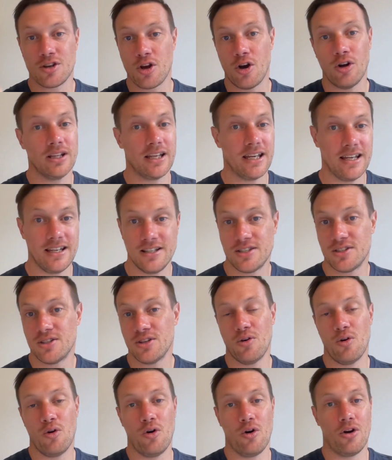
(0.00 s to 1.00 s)
colleagues,
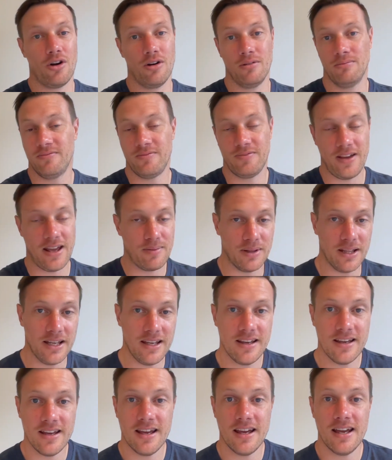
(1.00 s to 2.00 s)
or
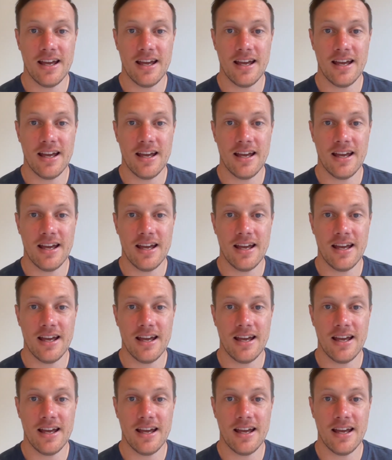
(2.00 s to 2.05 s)
family?